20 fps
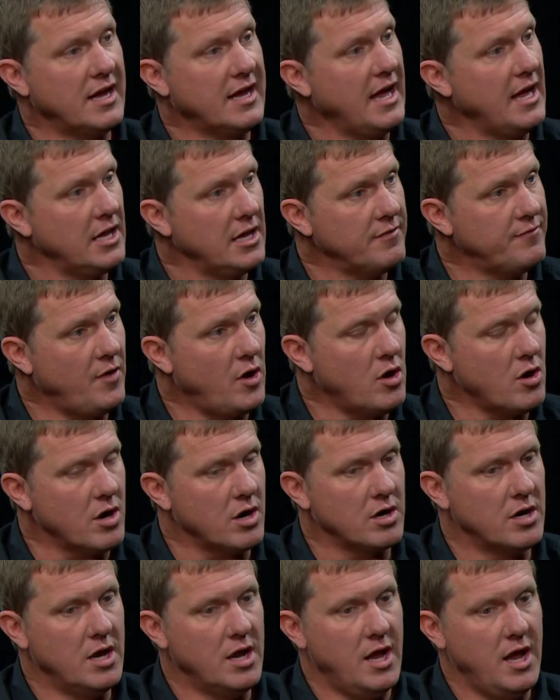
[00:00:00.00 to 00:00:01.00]
like LFR
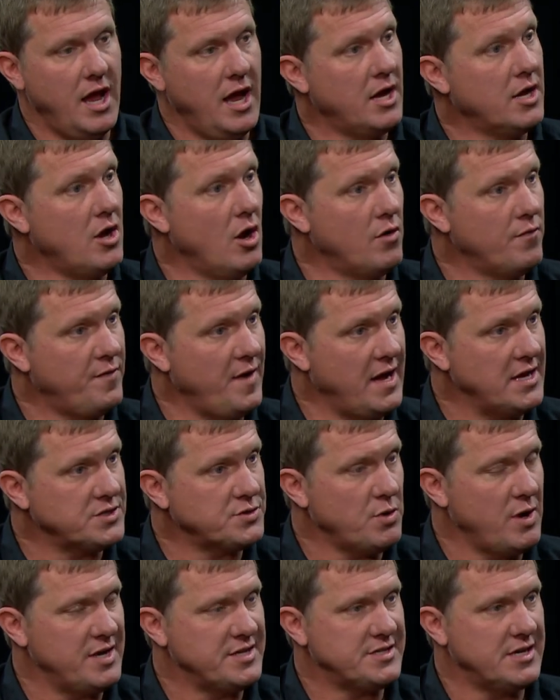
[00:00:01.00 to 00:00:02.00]
and Go
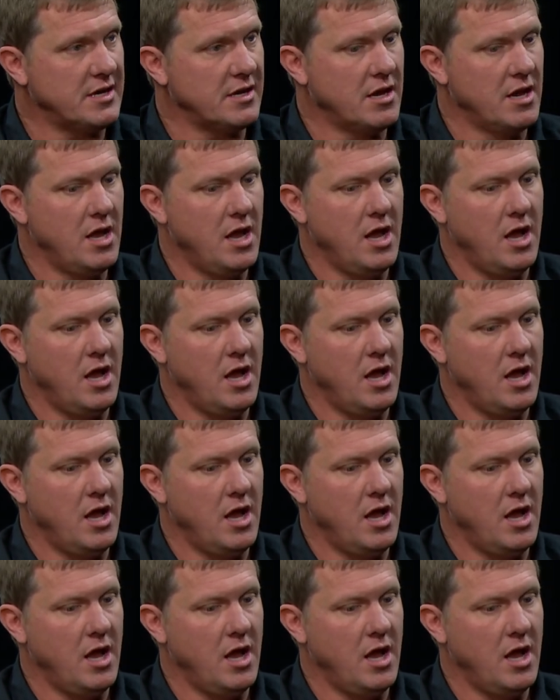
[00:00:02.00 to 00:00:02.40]
Fast Racing.